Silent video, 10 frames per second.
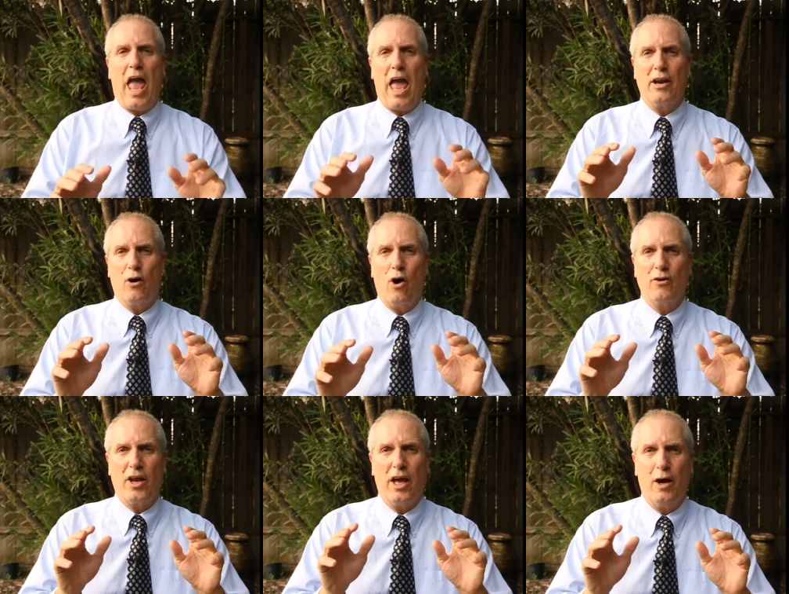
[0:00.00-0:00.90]
and
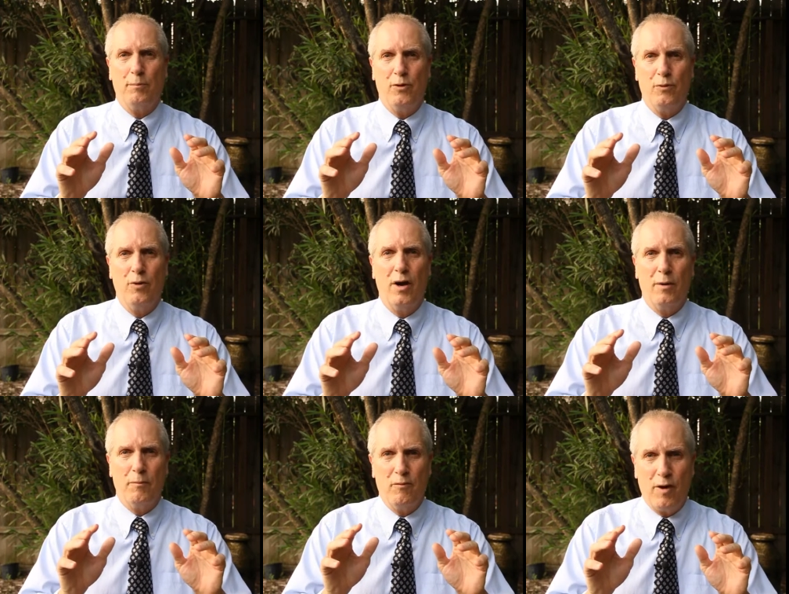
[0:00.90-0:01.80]
or to help you
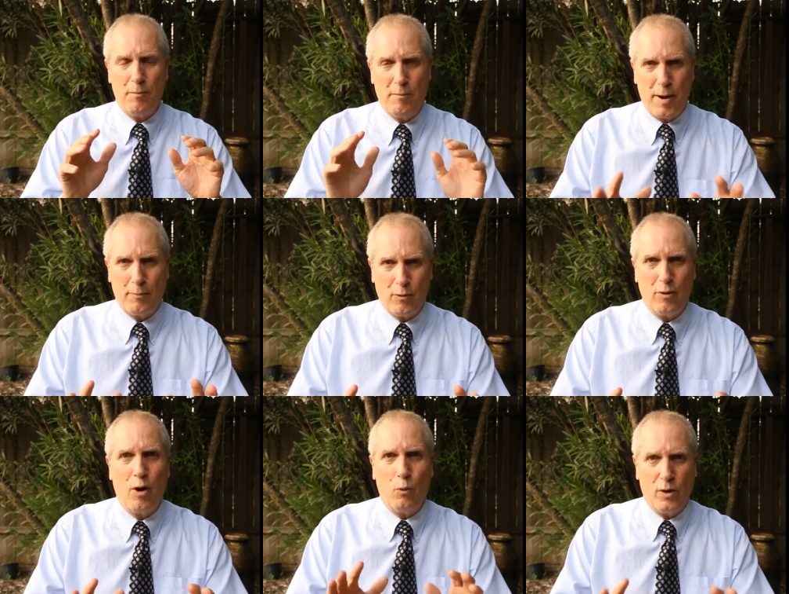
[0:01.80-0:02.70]
remember